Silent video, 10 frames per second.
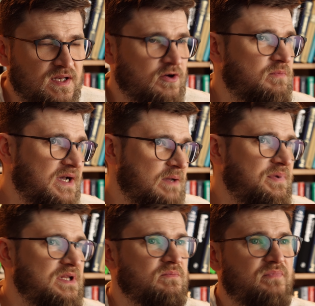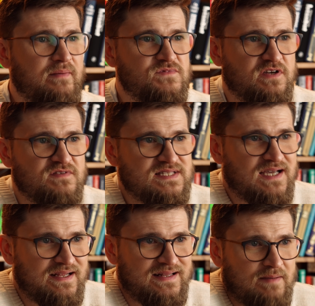Now, in my opinion, Pipedrive is
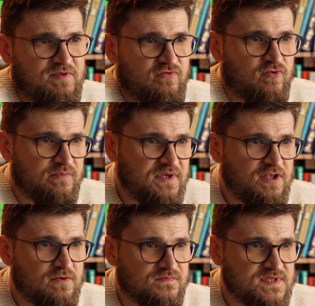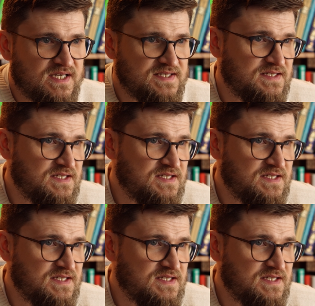not adapted for medium-sized